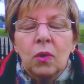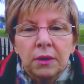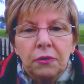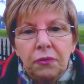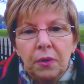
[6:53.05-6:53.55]

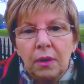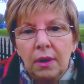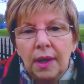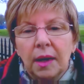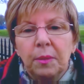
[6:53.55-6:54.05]

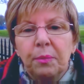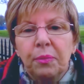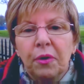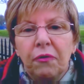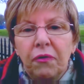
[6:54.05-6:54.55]
Wonderful
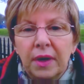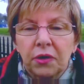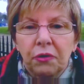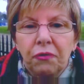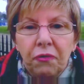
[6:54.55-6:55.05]

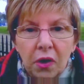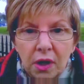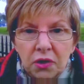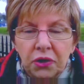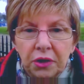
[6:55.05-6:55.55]
Professor
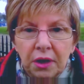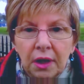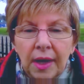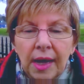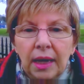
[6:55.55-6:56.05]

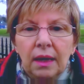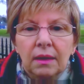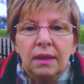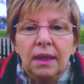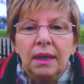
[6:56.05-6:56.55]
Foster,
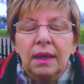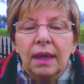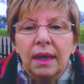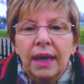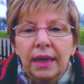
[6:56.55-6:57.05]

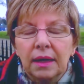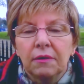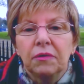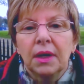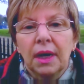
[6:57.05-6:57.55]
the
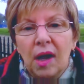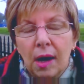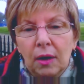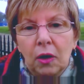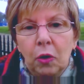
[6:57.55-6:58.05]
head of the
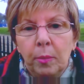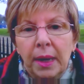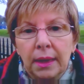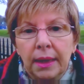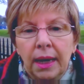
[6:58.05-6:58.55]

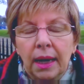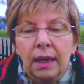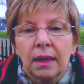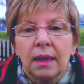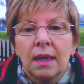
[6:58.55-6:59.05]
Glaucoma
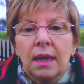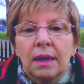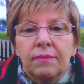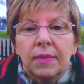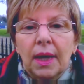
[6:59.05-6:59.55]
Clinic,
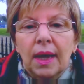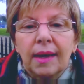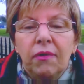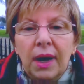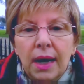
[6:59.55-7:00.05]

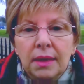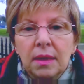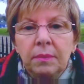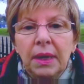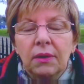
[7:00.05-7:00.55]

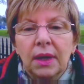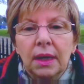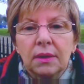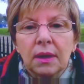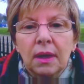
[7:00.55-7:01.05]
advised me
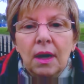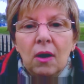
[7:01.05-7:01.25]
that